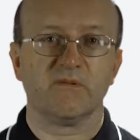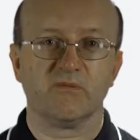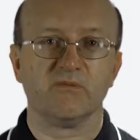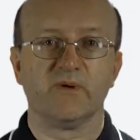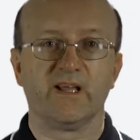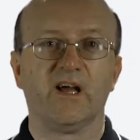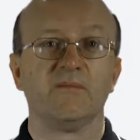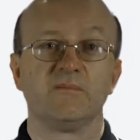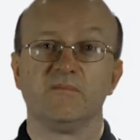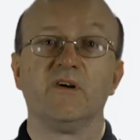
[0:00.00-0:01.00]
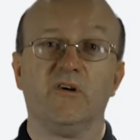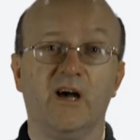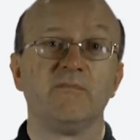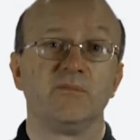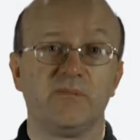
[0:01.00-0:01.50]
all the way
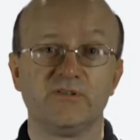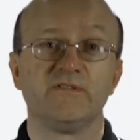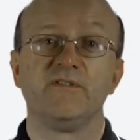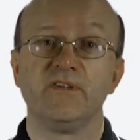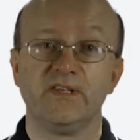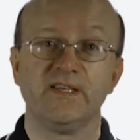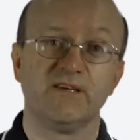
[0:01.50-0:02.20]
up to positive infinity and